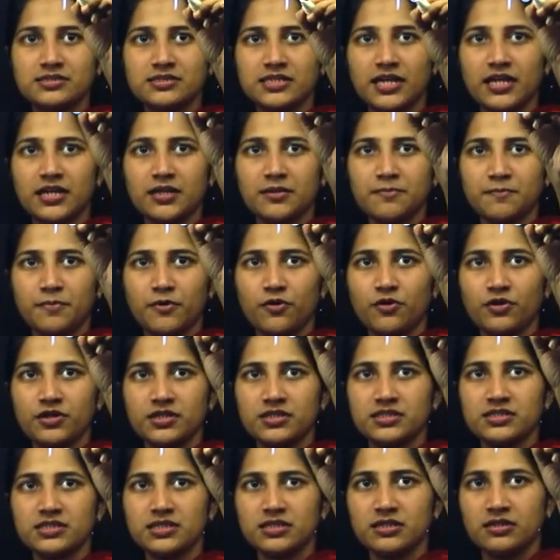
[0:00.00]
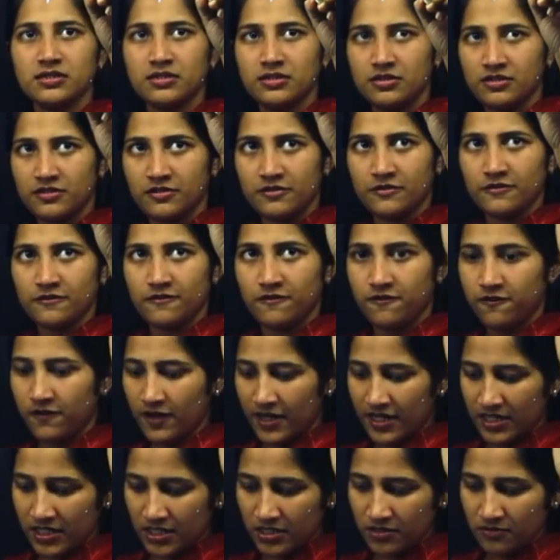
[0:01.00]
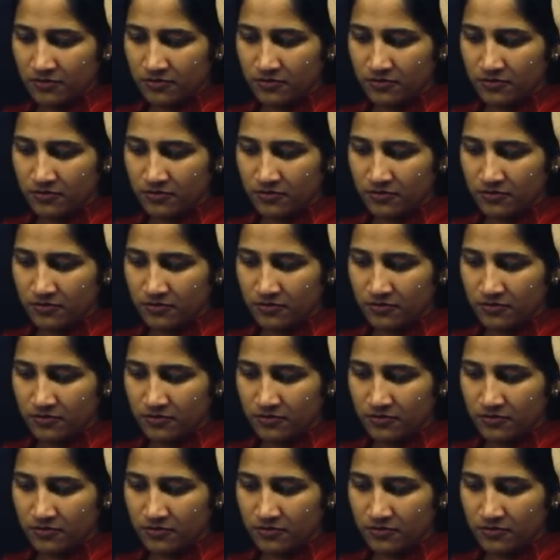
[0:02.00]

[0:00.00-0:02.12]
10.5